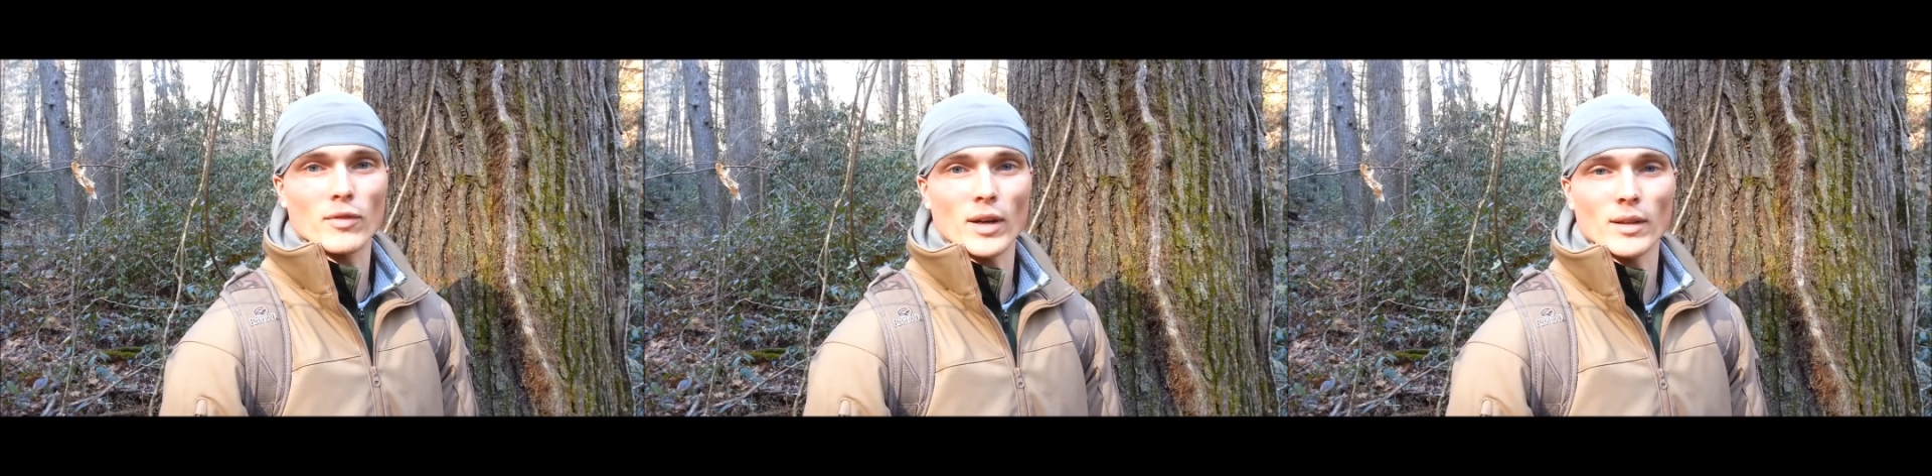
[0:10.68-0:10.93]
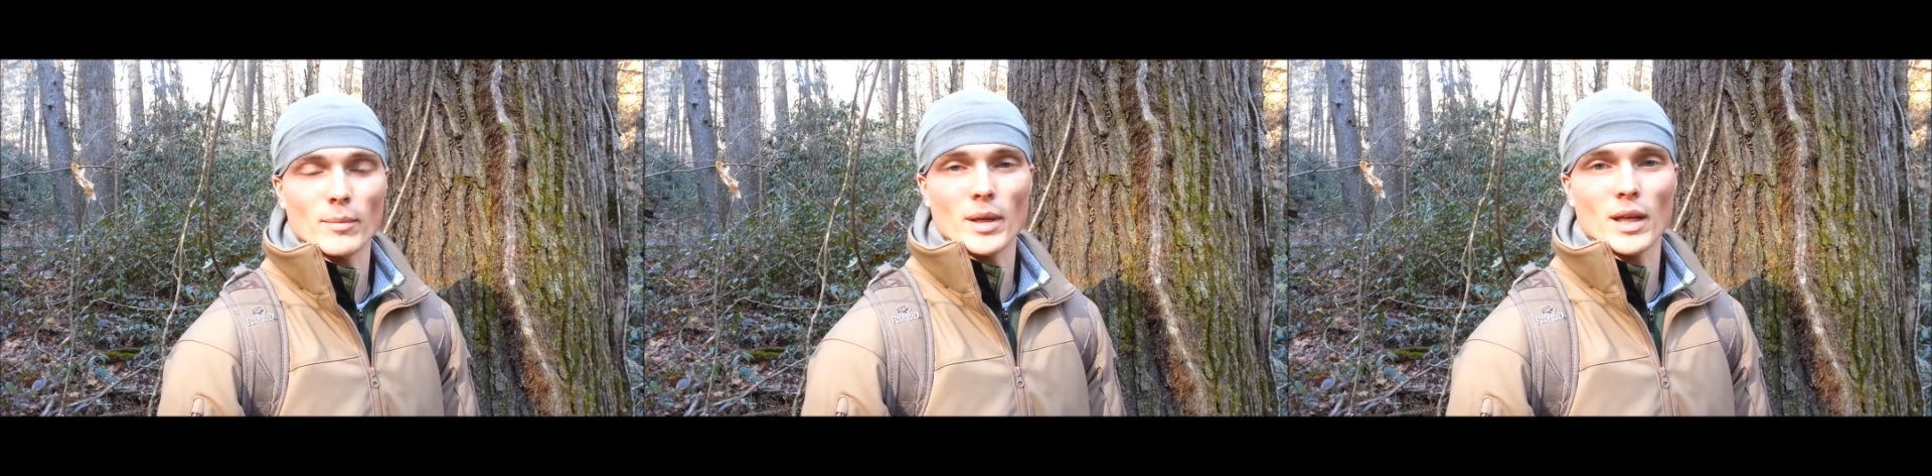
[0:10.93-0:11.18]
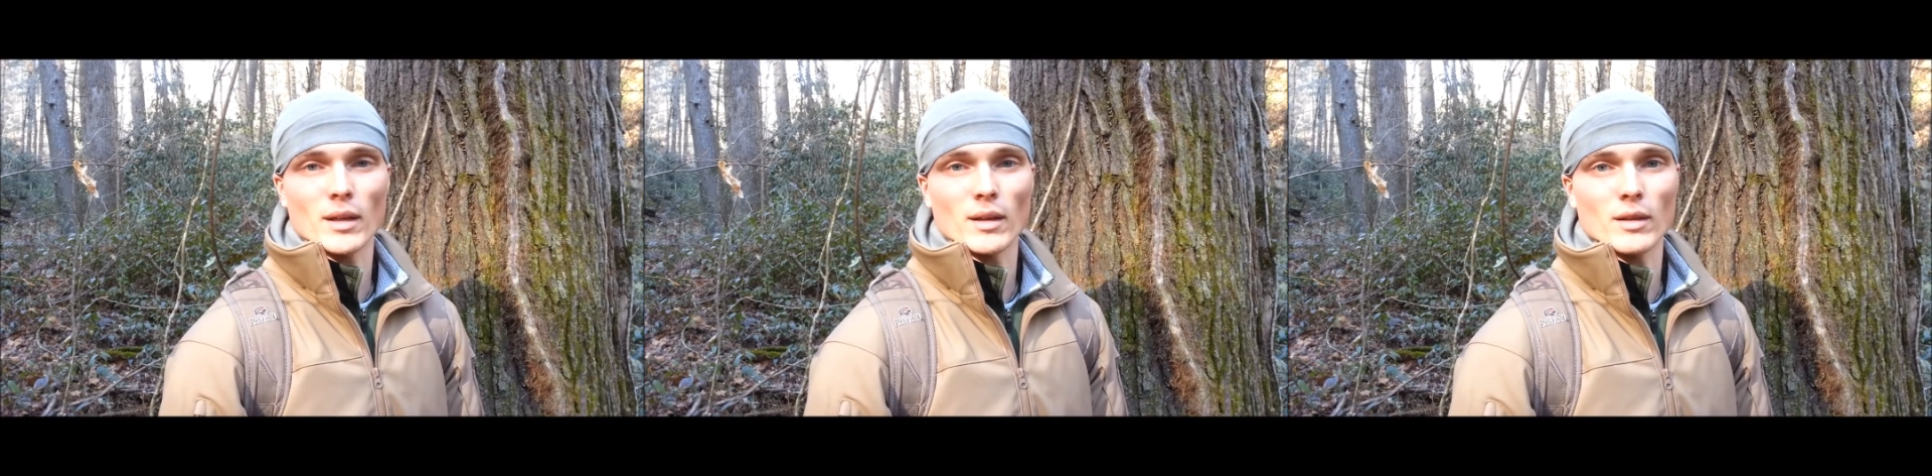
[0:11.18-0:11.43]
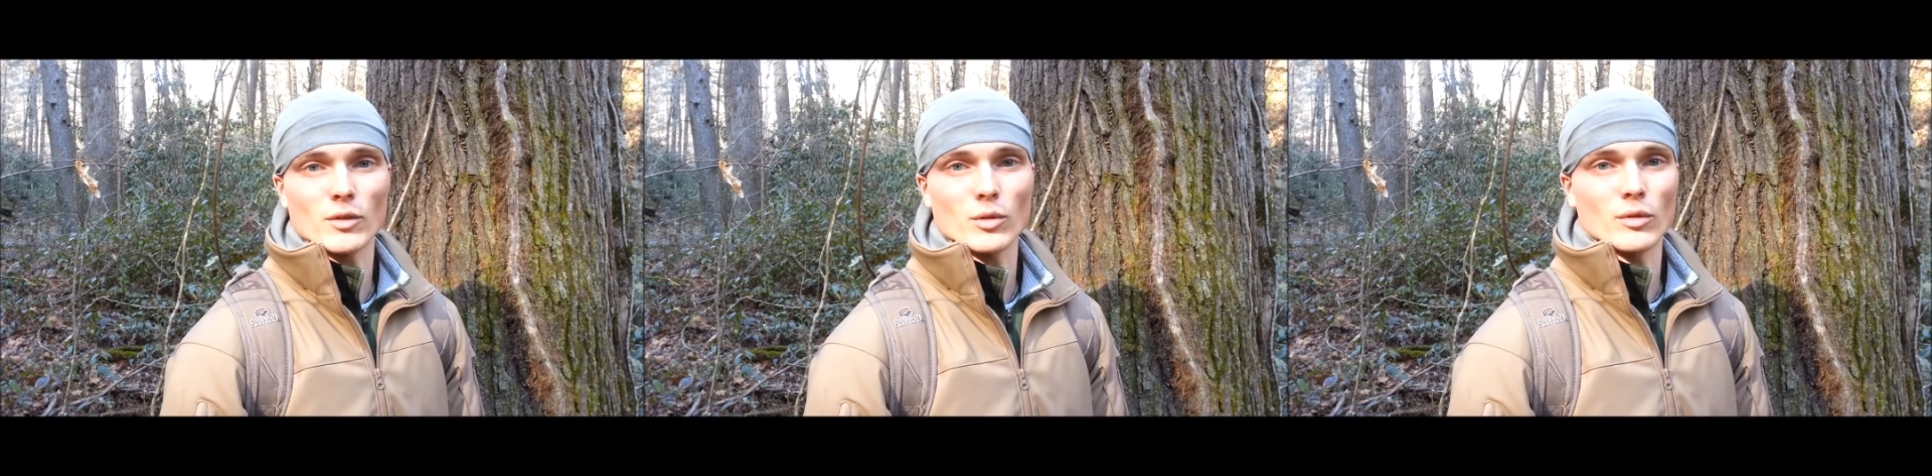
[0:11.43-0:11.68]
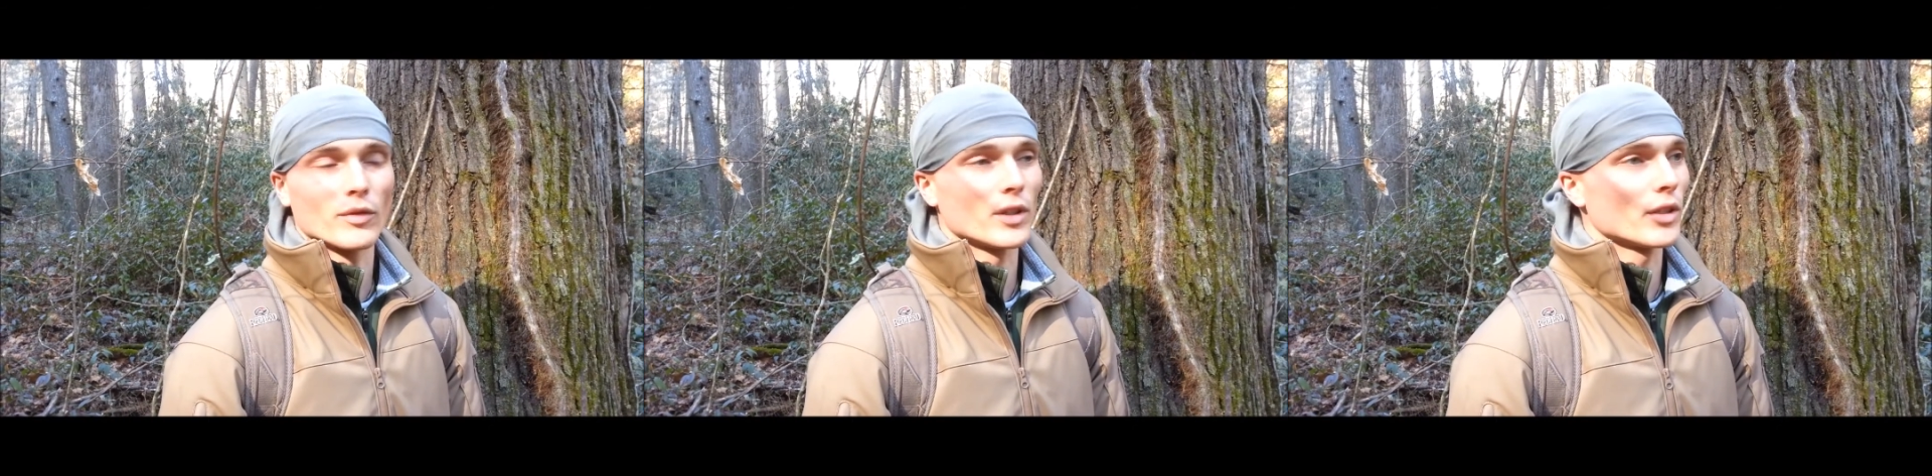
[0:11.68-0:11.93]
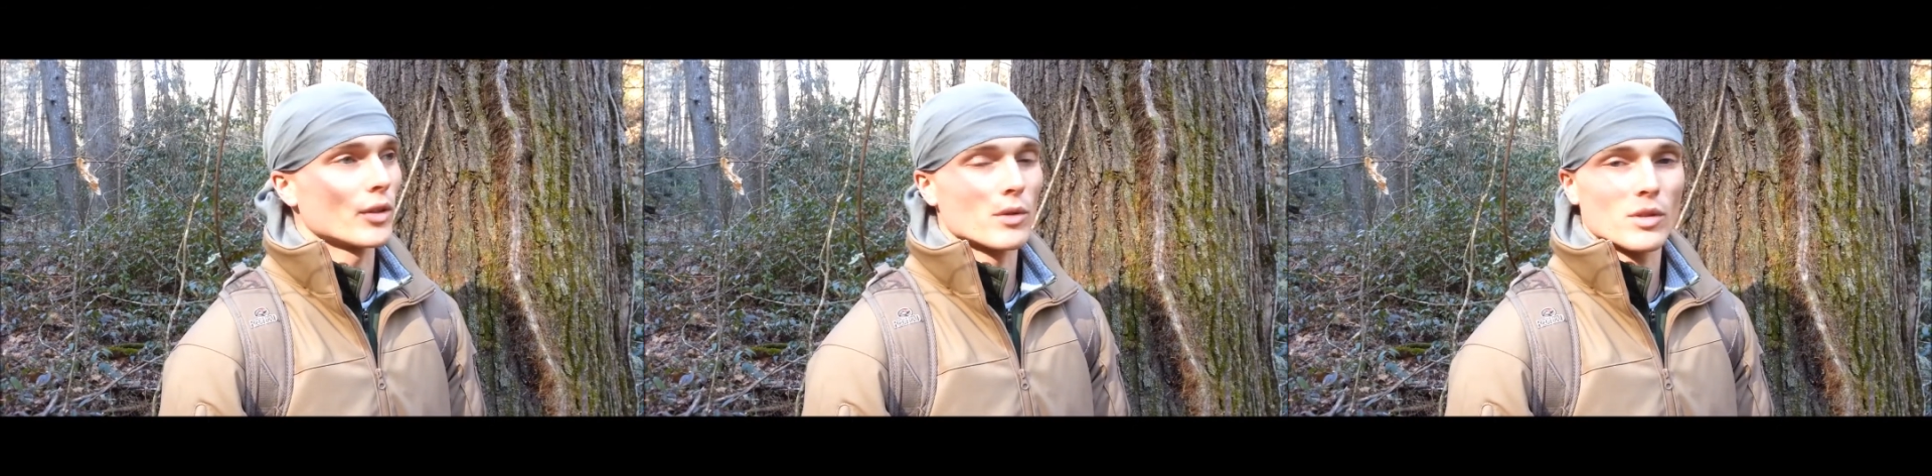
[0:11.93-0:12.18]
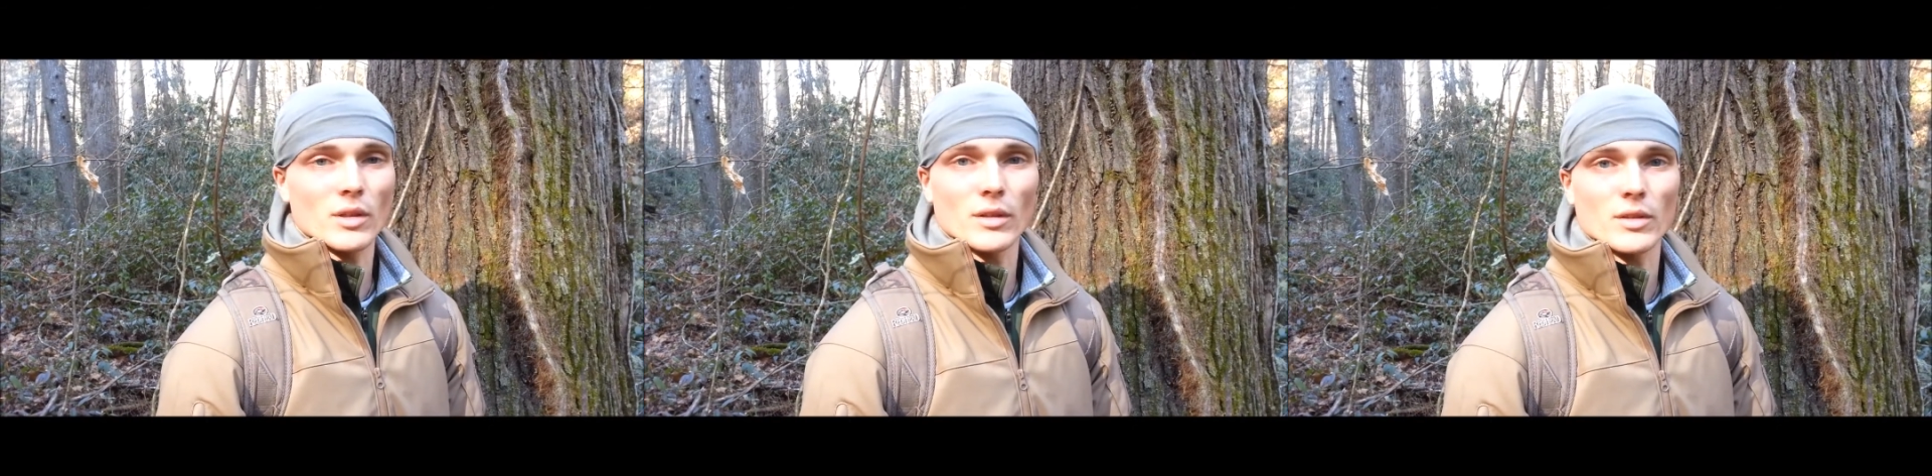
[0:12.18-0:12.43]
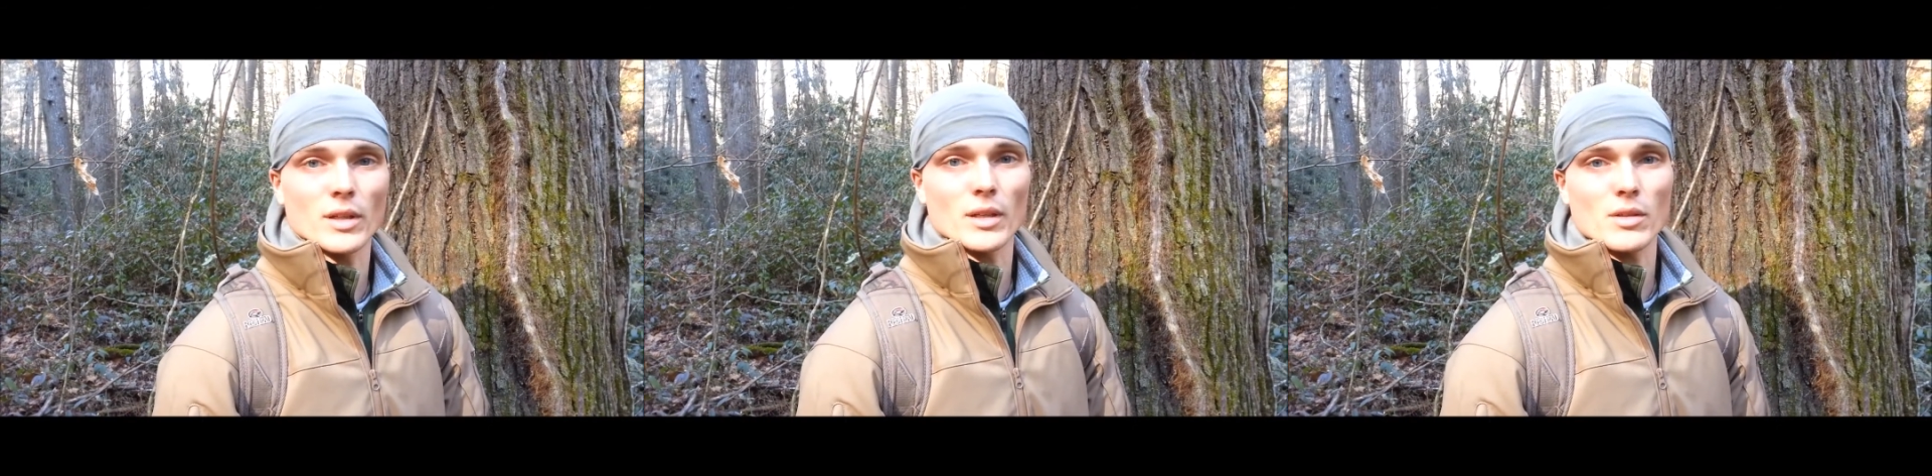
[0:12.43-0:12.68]
finally back uh, doing videos here
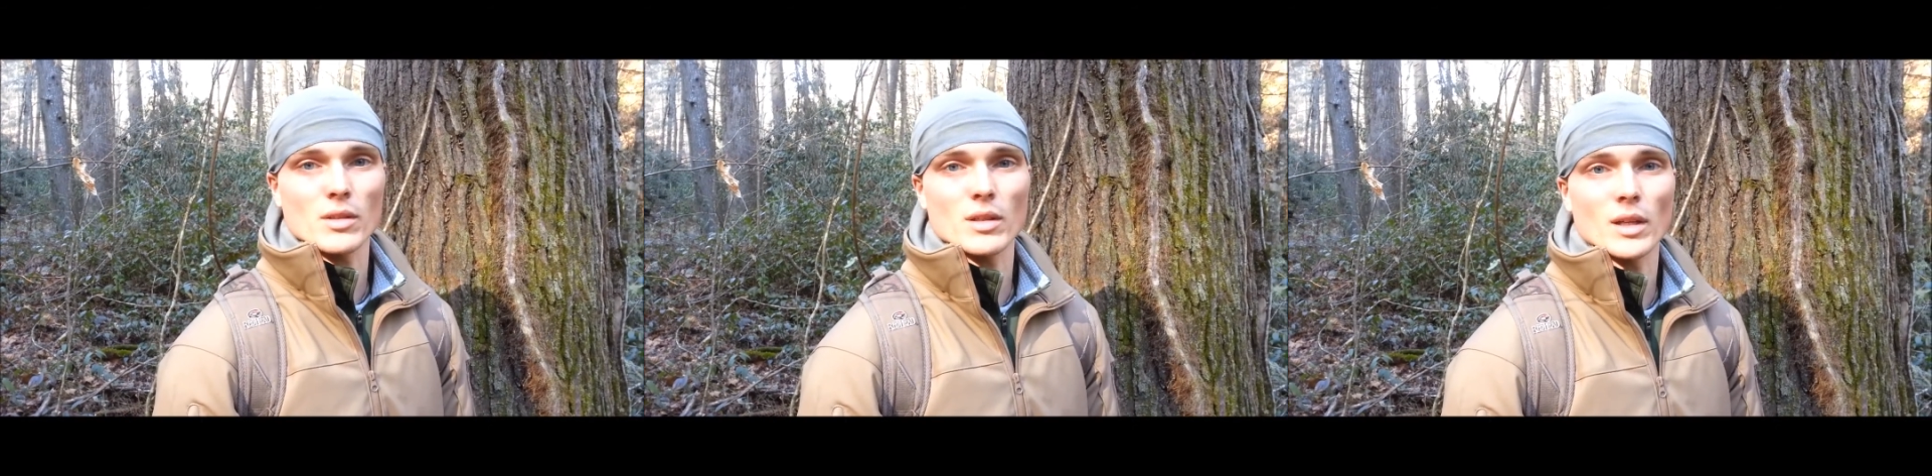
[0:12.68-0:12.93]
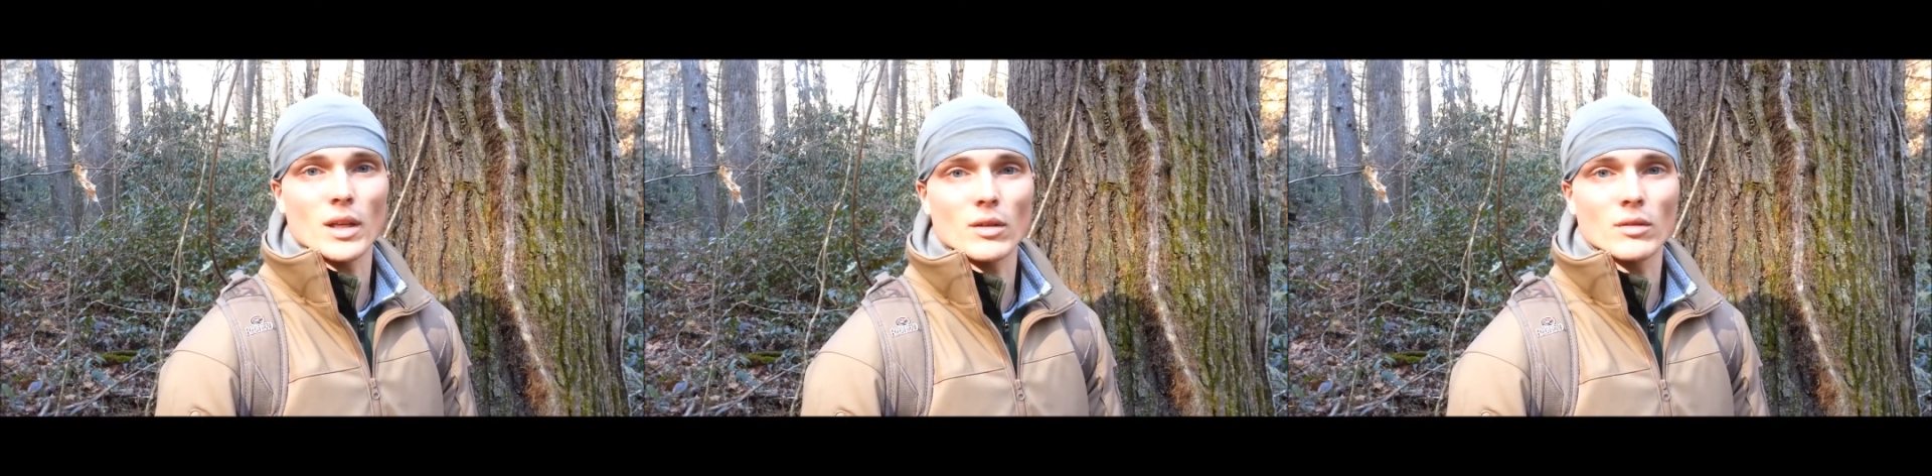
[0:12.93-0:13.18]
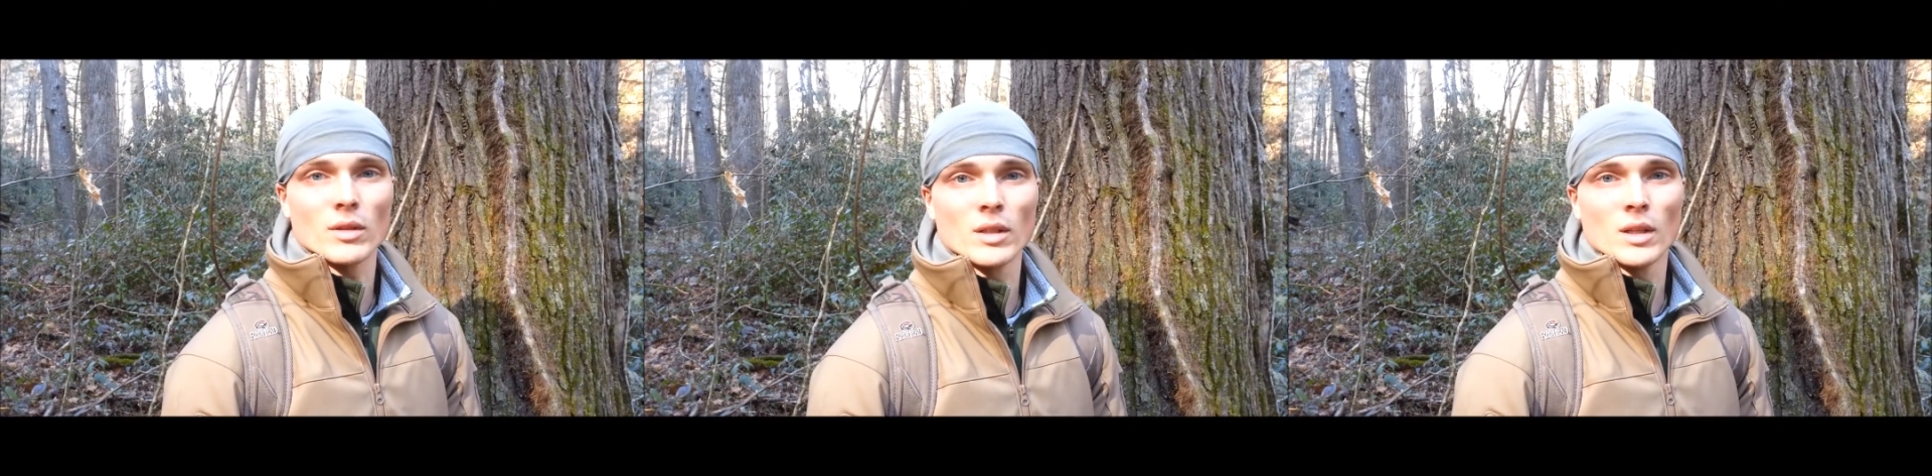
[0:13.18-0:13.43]
in Tennessee now